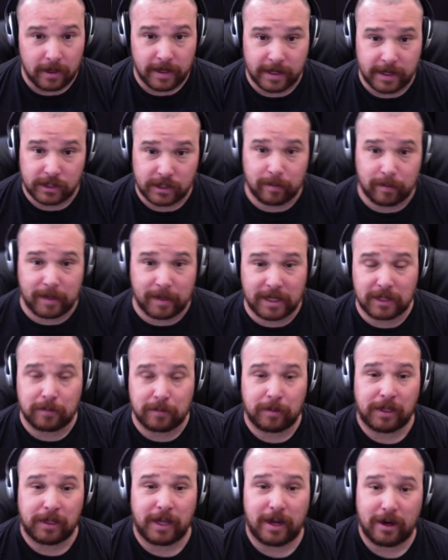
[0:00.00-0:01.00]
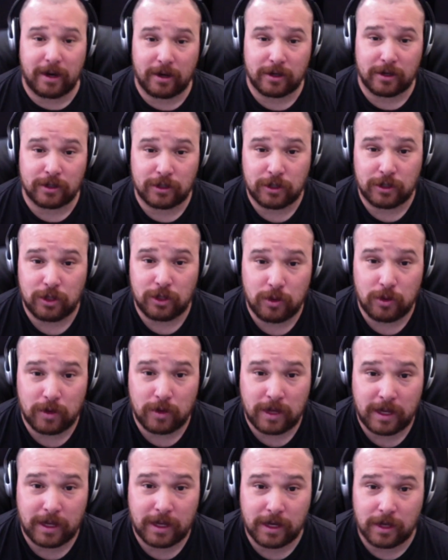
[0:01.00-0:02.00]
Yes, bass players, you
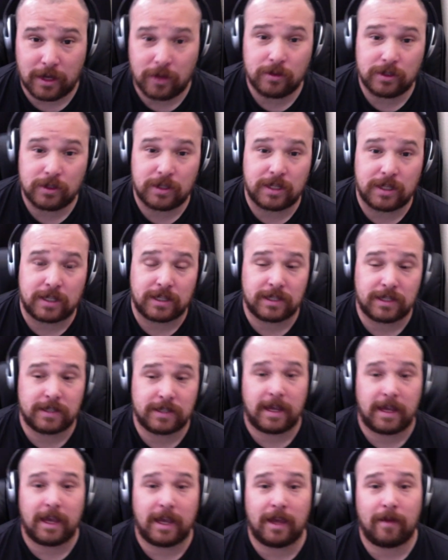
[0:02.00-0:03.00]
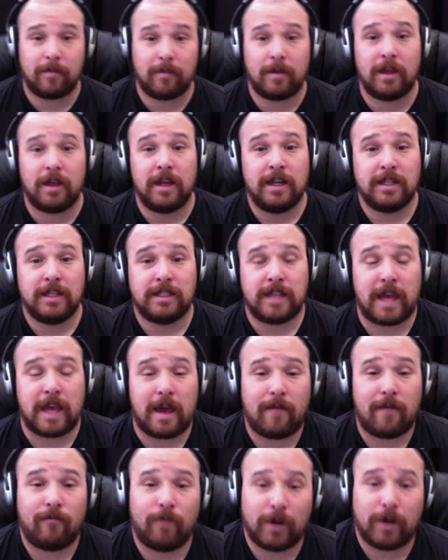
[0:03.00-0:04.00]
can use this same
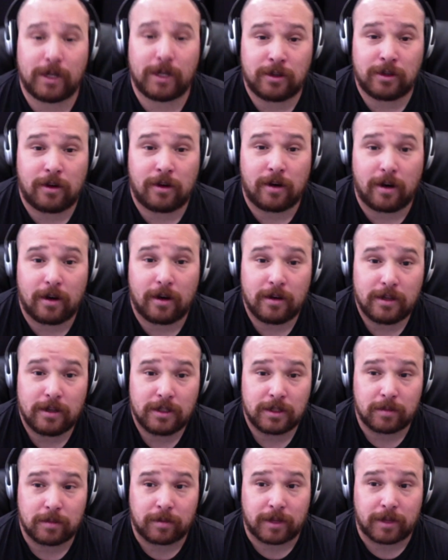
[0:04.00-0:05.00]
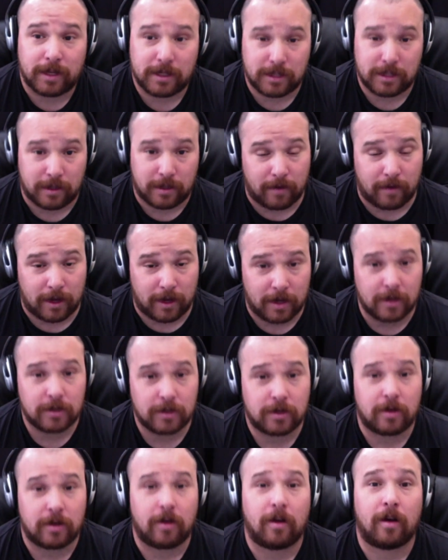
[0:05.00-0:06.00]
tab for guitar to play Seven
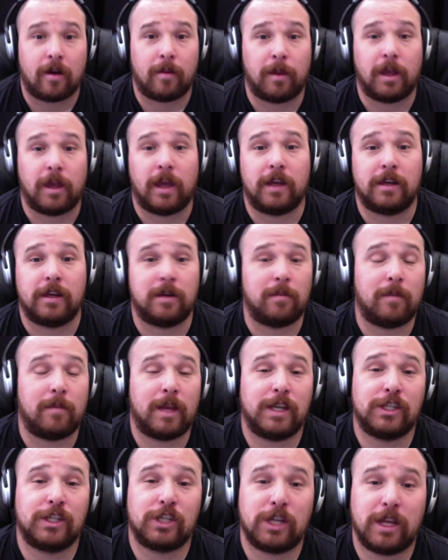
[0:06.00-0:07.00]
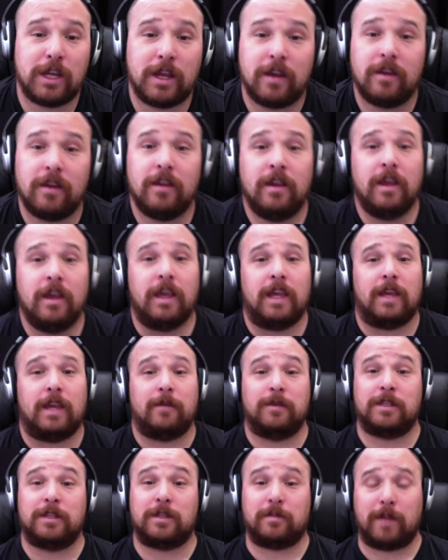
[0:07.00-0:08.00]
Nation Army. I didn't mention it.
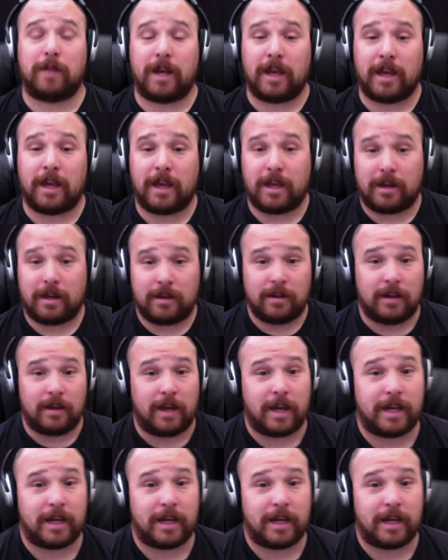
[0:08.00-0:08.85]
It was in my head.